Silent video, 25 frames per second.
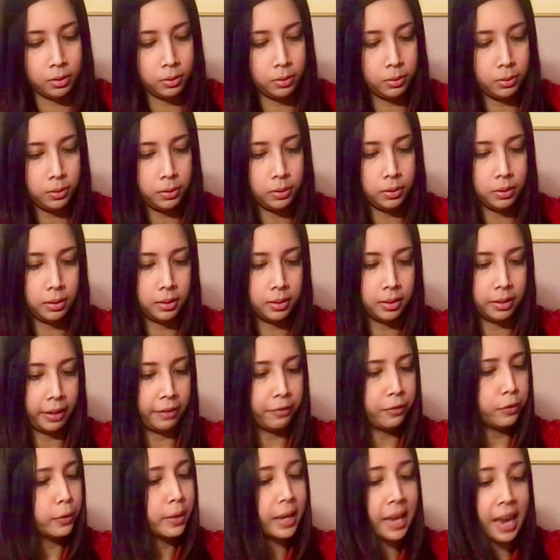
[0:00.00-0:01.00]
Ooh, if
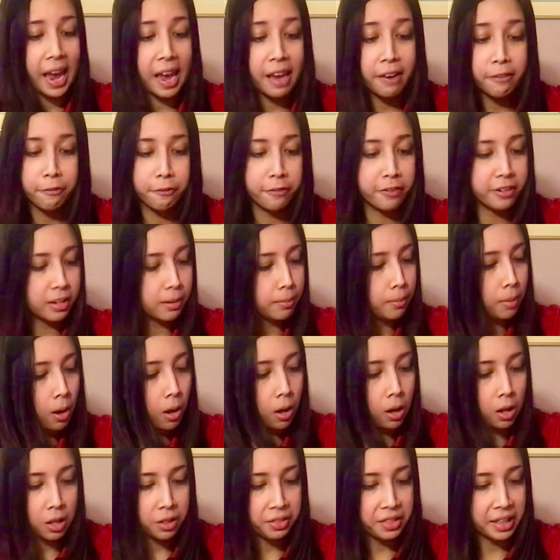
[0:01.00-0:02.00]
you can't fit them
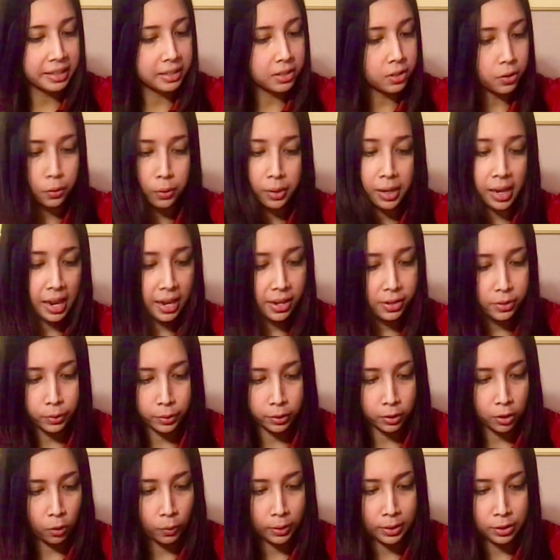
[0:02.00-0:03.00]
all, that's okay. You can
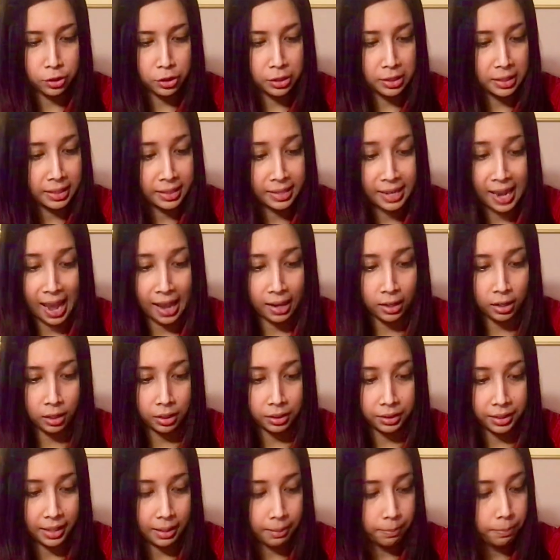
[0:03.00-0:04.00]
always just snack
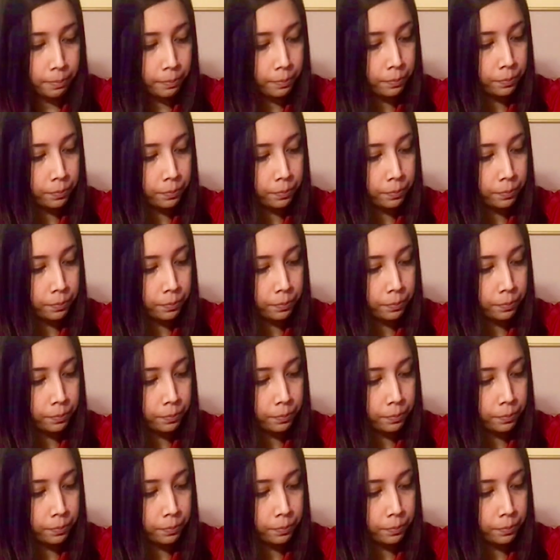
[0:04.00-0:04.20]
on them.